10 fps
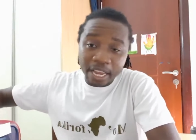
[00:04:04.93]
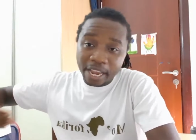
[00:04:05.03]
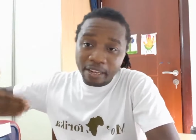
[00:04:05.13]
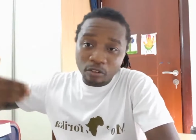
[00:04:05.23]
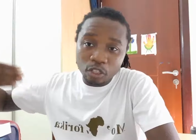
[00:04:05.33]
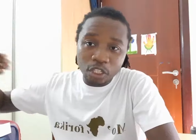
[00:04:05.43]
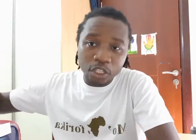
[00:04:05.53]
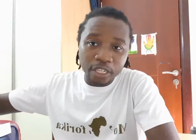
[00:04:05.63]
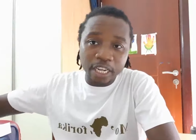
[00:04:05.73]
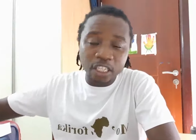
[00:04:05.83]
and you
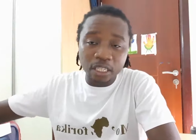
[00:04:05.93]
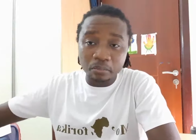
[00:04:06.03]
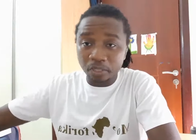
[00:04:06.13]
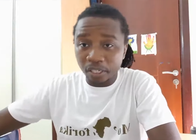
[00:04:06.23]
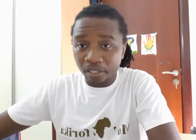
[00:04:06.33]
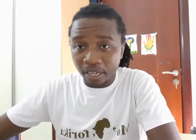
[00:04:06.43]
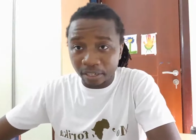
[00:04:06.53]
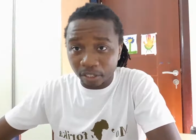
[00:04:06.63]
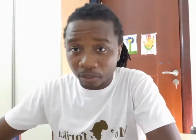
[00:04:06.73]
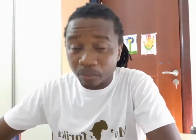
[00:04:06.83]
stretch them just
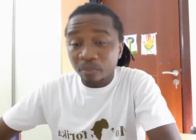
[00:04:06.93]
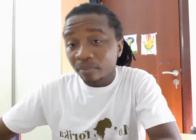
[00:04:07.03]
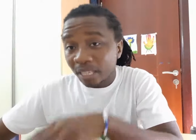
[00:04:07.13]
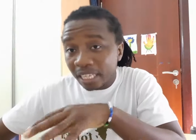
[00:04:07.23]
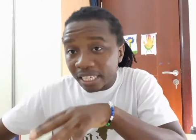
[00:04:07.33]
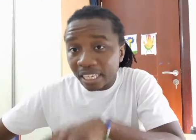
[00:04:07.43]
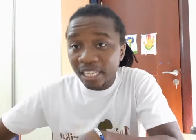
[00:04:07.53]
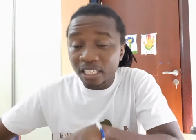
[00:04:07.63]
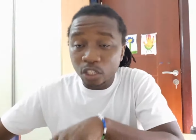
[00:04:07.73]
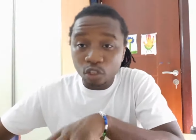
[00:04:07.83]
like that. It's
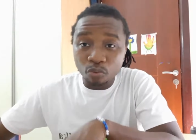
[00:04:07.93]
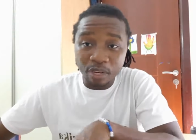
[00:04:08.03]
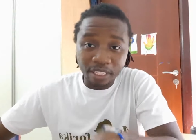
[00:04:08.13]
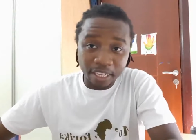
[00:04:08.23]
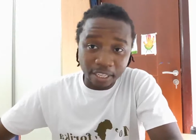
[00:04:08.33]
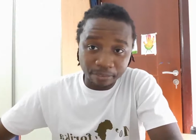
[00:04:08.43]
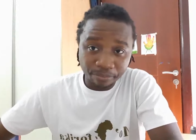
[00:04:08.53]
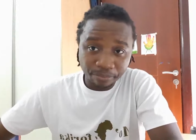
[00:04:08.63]
easy to maintain.